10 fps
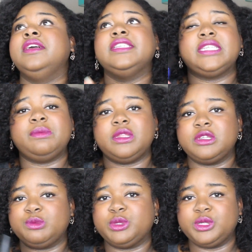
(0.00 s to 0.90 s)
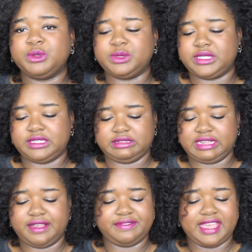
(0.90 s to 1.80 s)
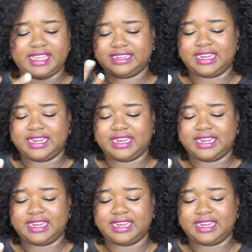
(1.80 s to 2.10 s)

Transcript: some of those blues have that,